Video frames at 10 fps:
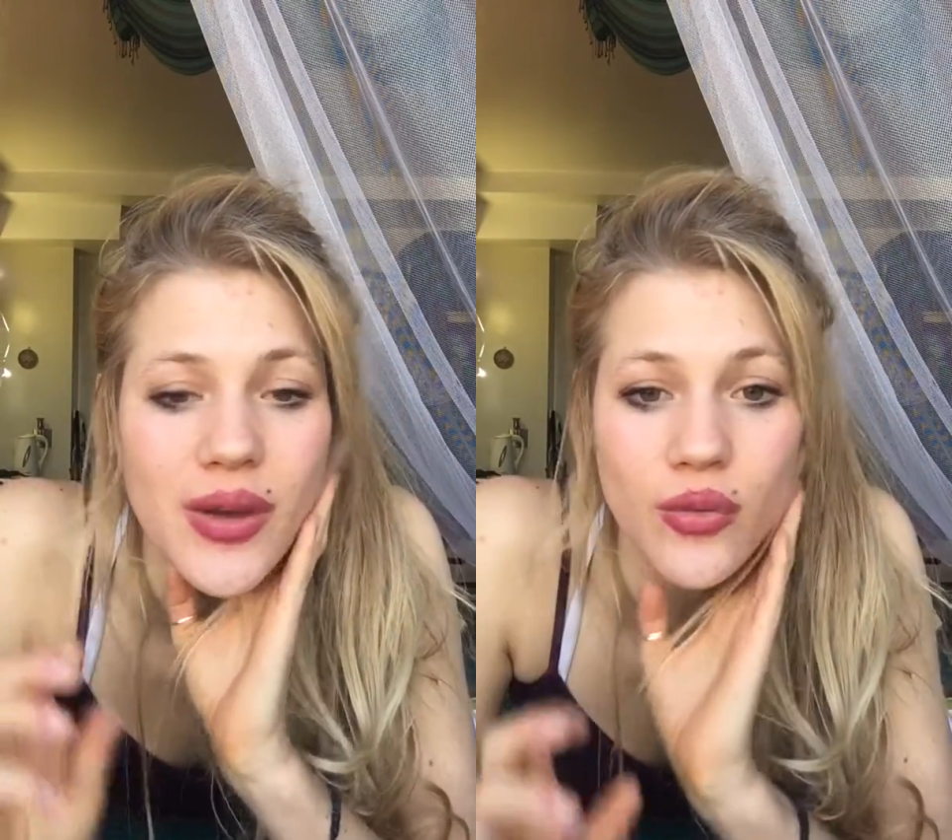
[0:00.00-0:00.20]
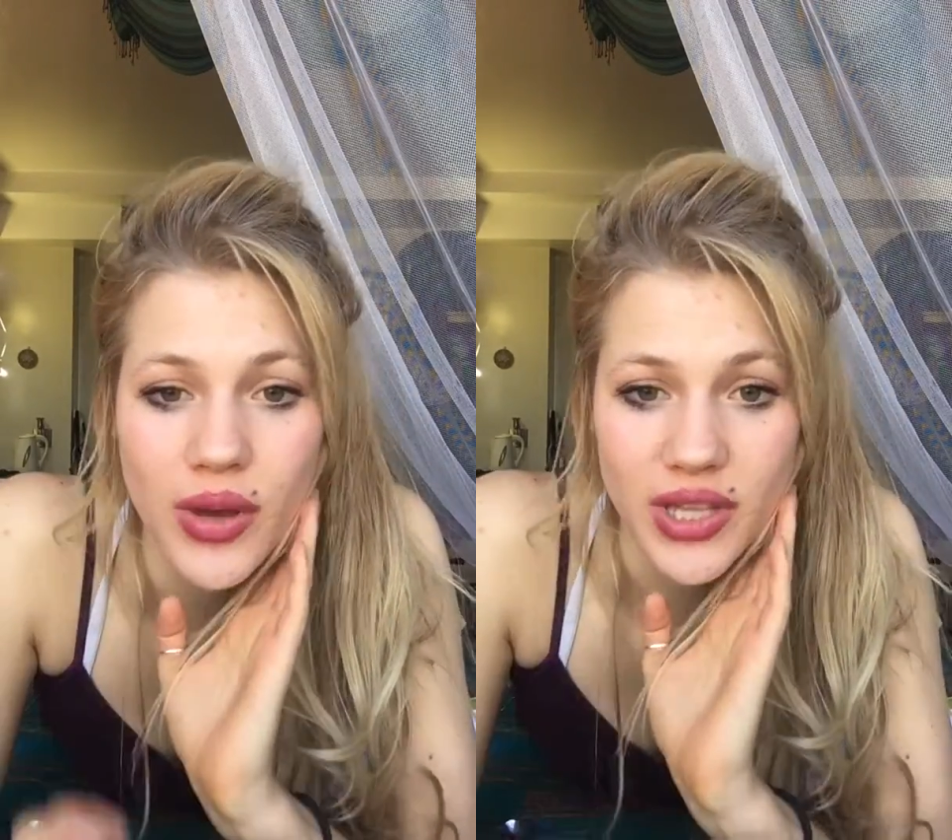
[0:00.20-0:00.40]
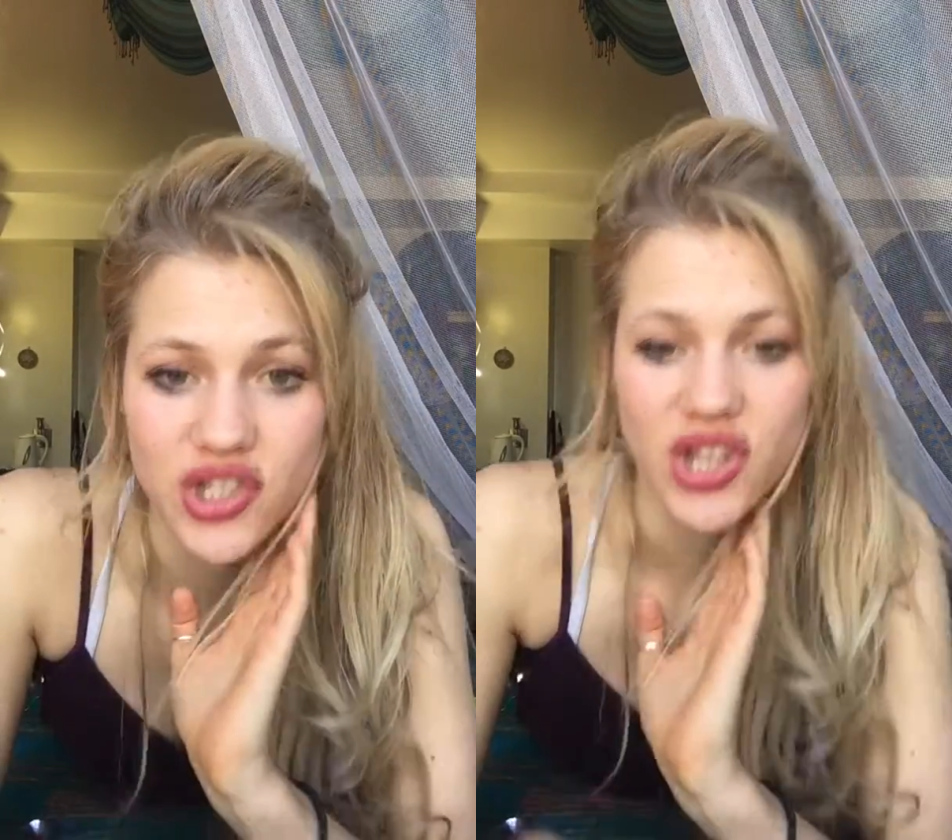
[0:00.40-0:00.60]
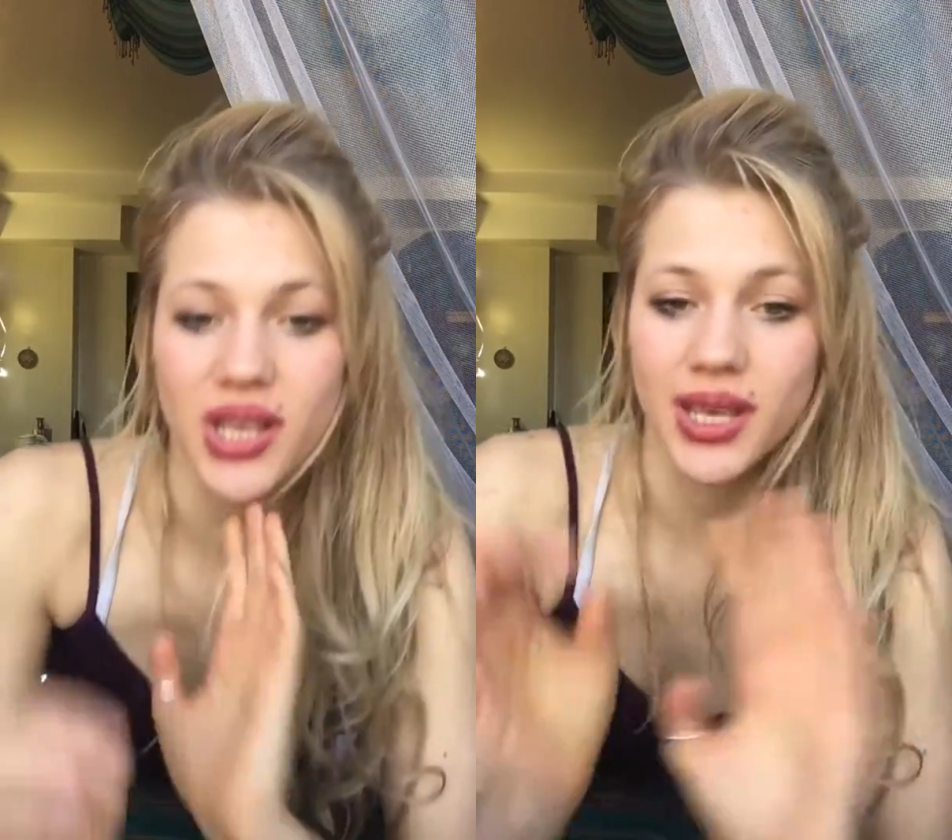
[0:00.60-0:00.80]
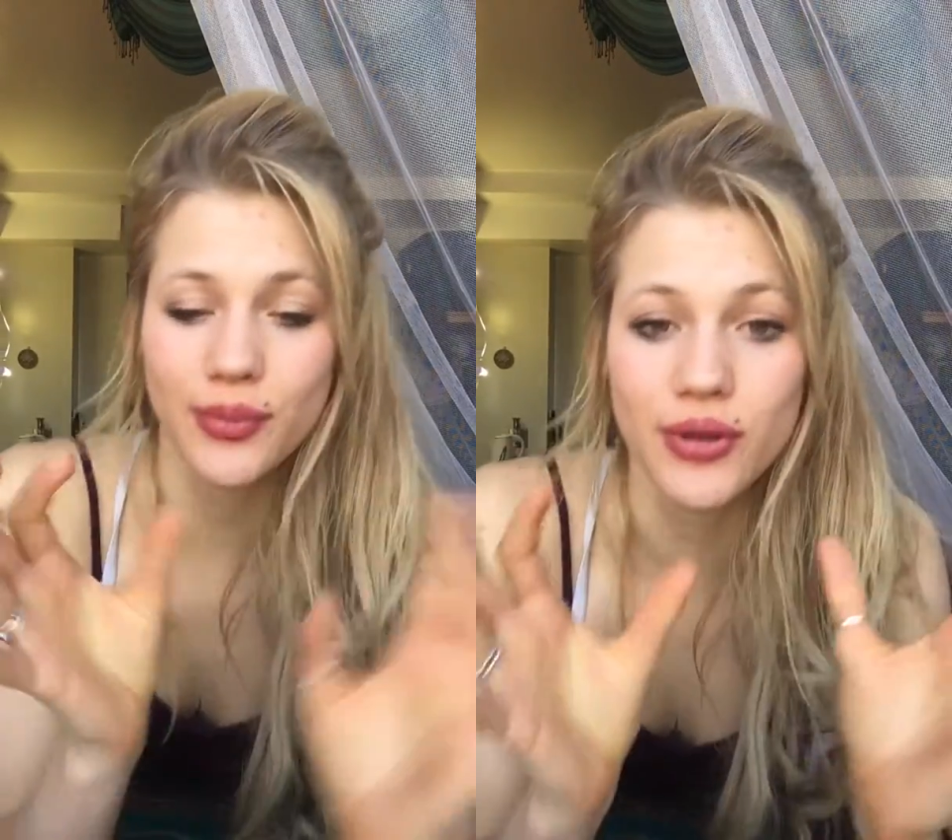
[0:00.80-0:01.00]
which
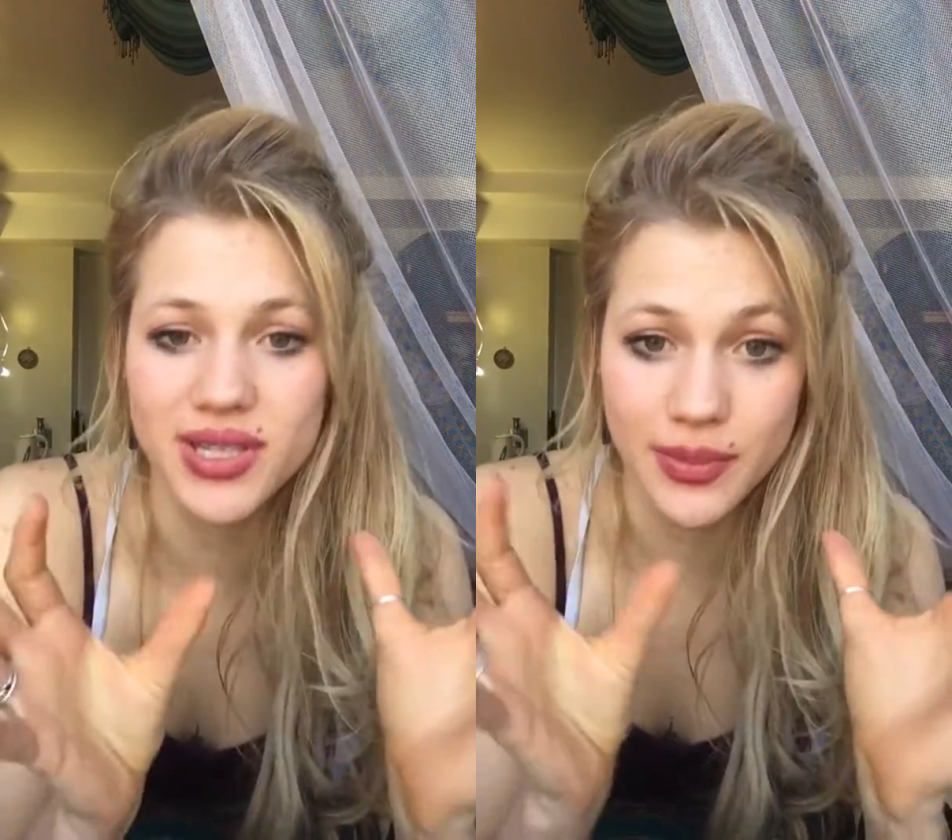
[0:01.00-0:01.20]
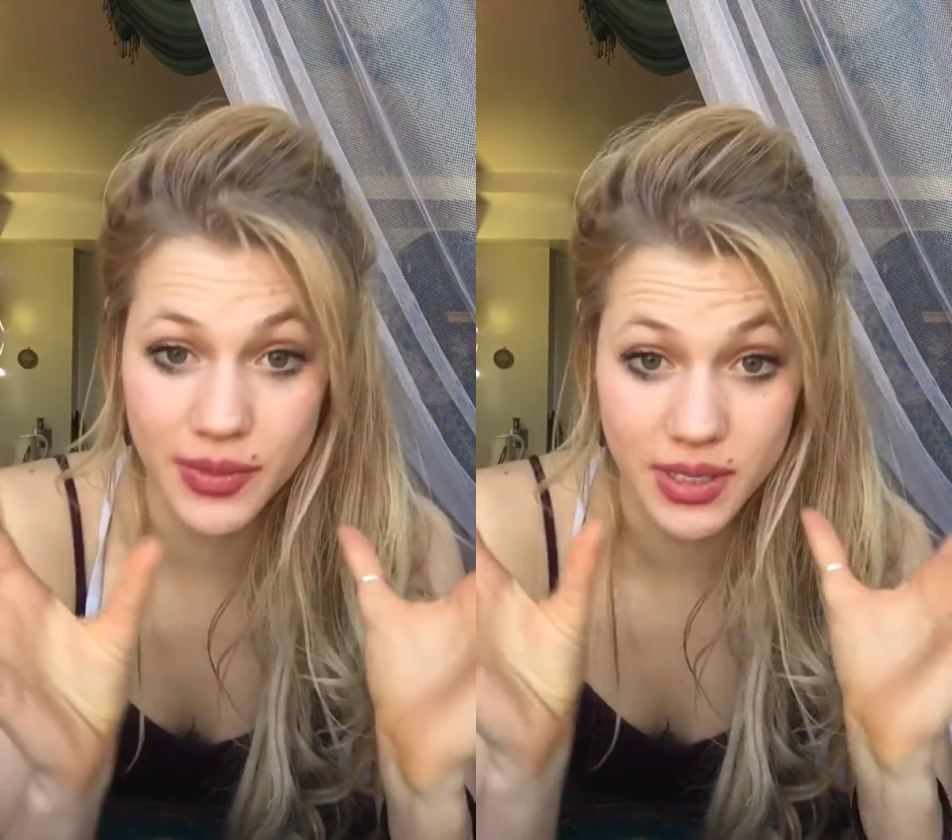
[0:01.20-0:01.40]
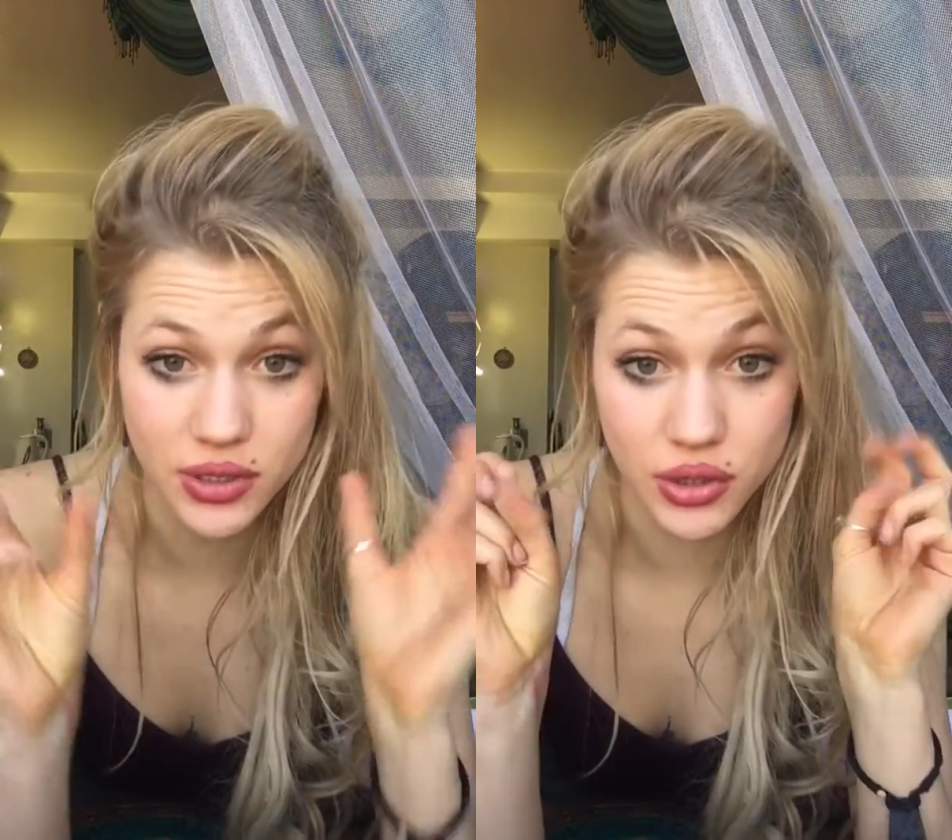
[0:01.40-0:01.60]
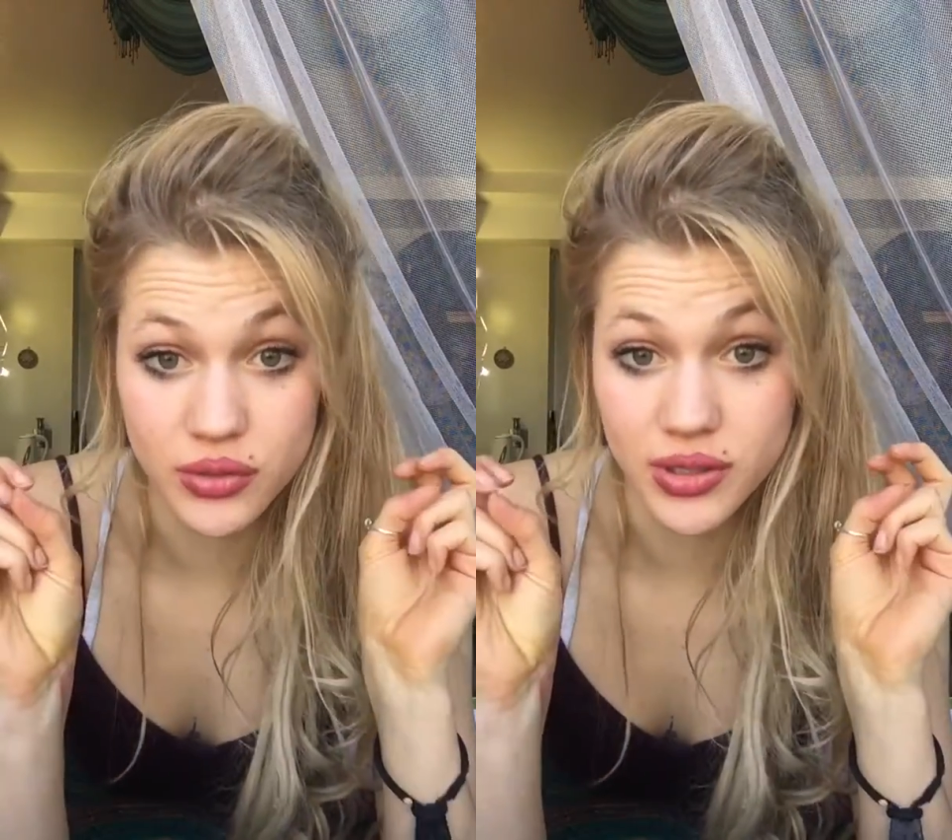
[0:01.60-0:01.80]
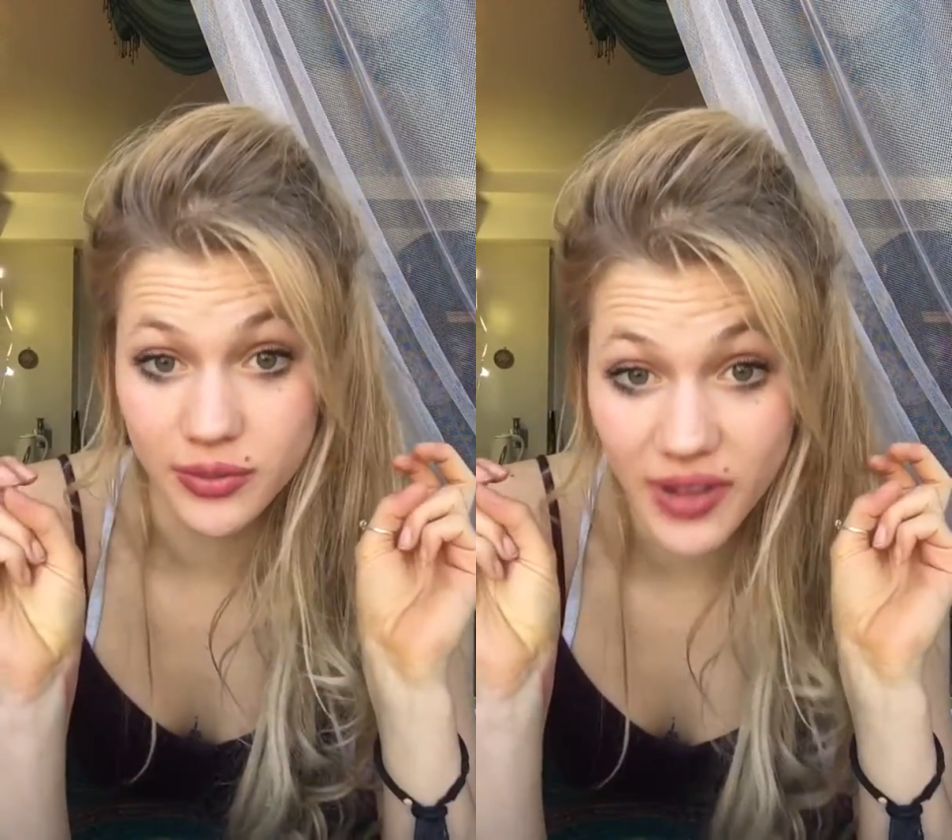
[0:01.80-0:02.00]
he pulls up this
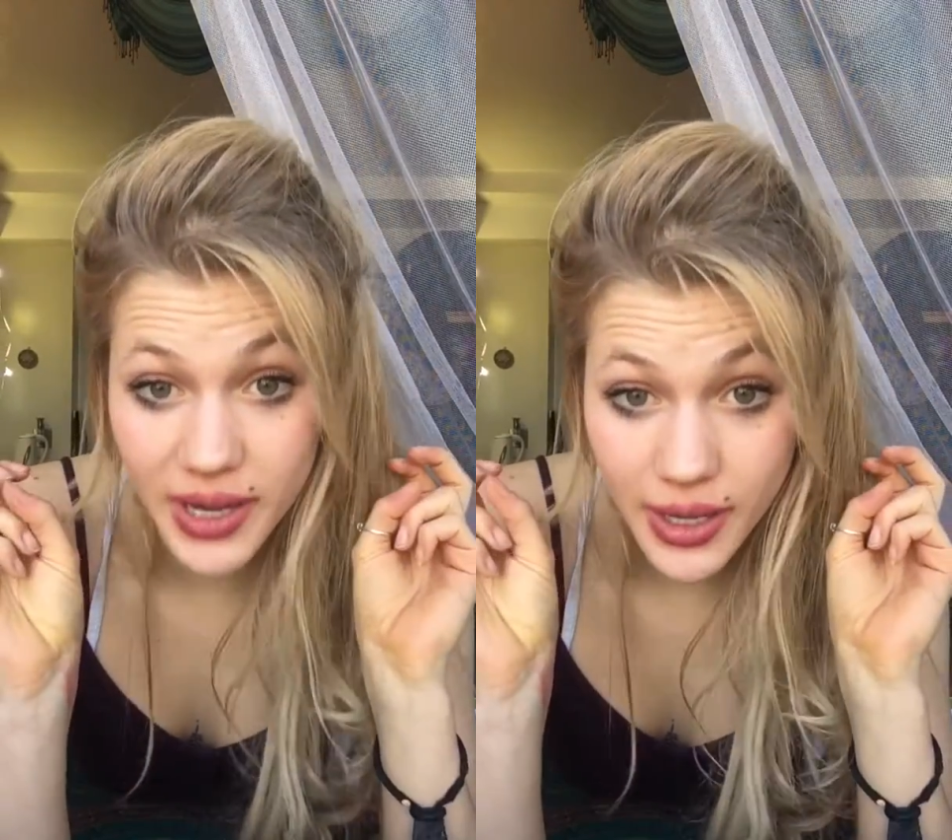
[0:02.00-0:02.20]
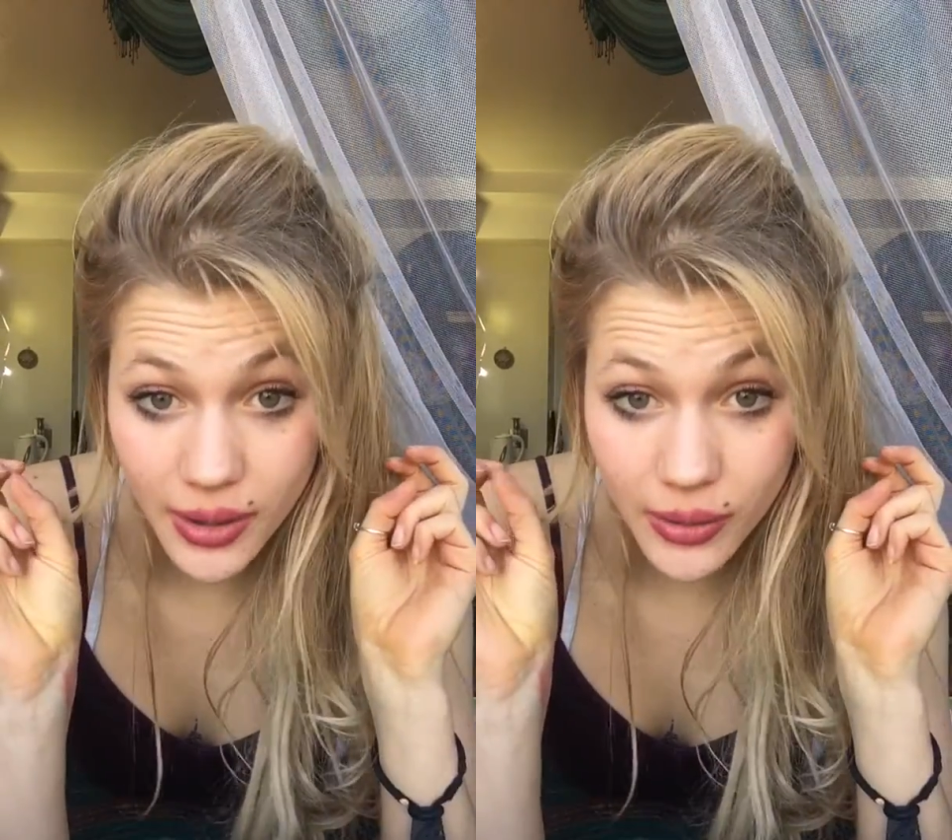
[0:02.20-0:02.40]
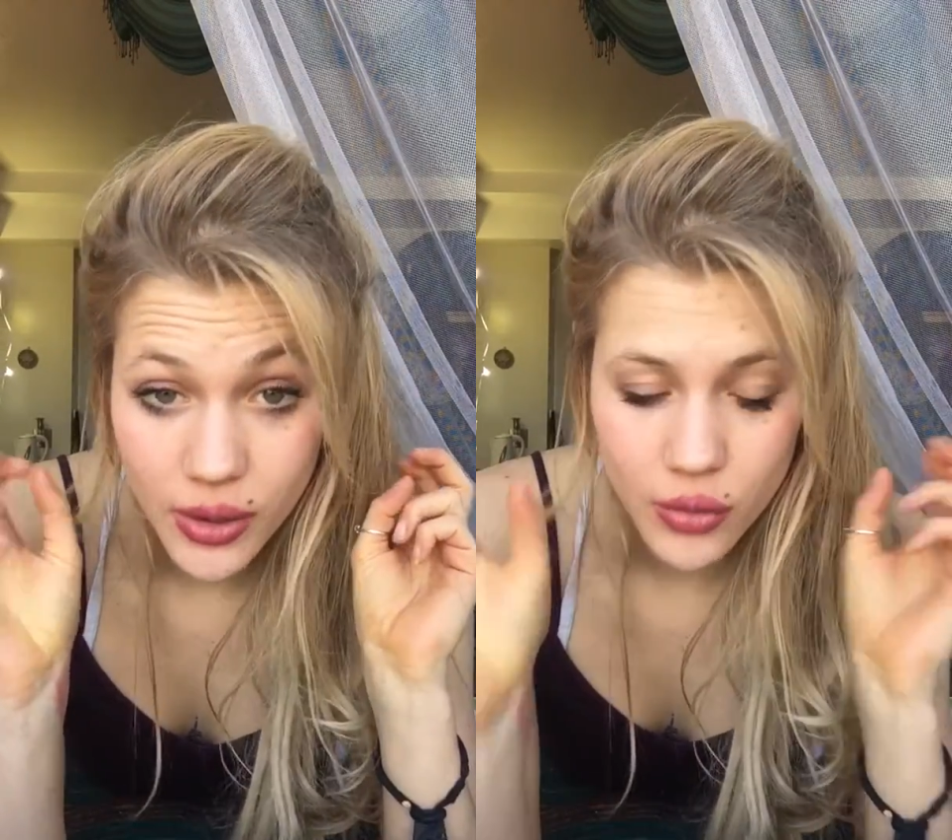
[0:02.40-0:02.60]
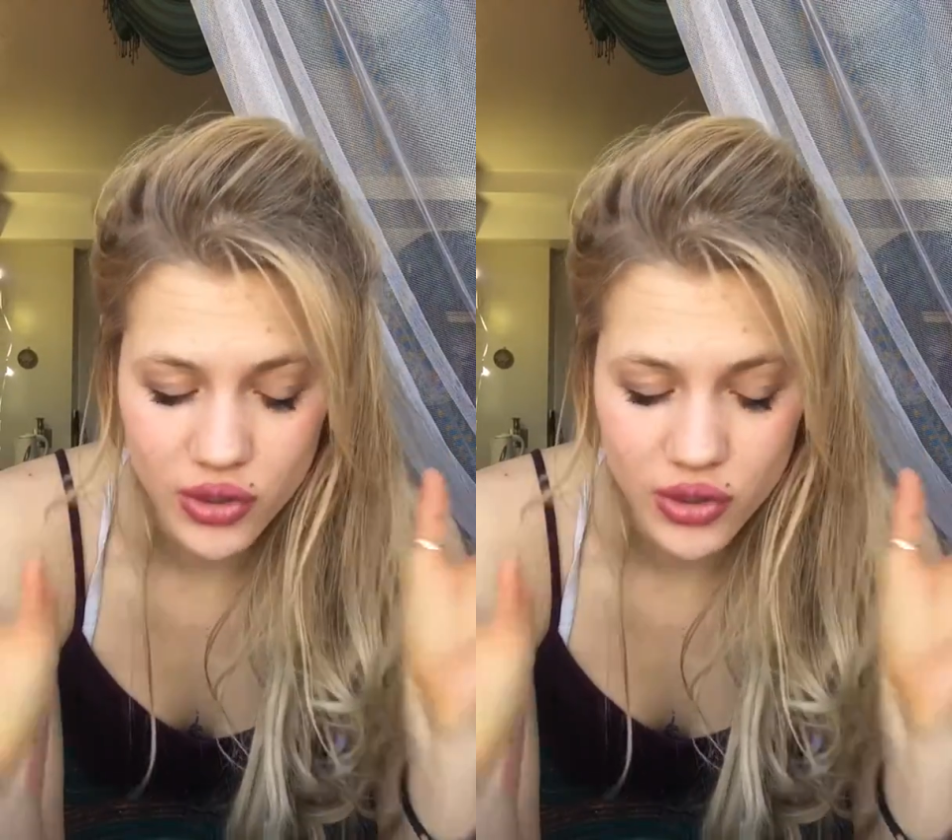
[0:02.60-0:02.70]
YouTube video,